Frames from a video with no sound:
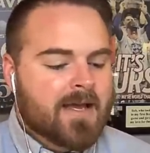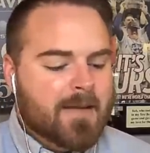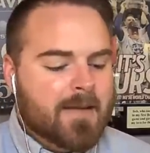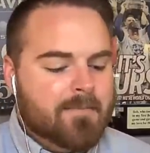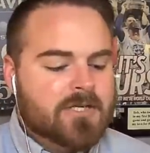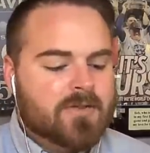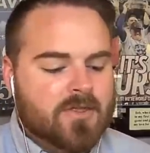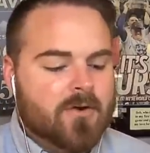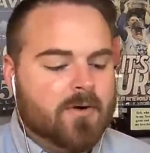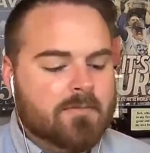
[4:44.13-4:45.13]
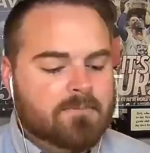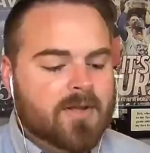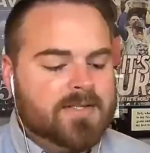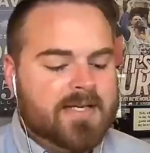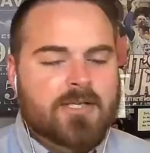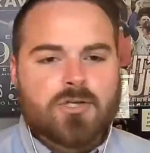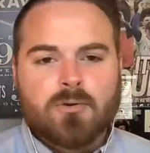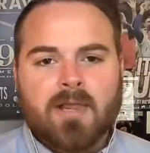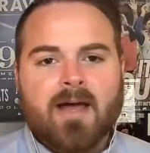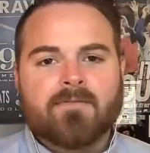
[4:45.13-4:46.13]
He mentioned the 30-plus kids
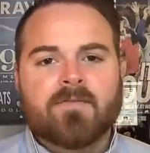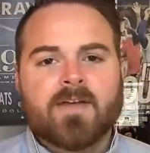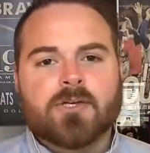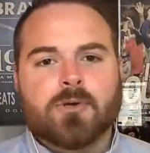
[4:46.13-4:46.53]
who left via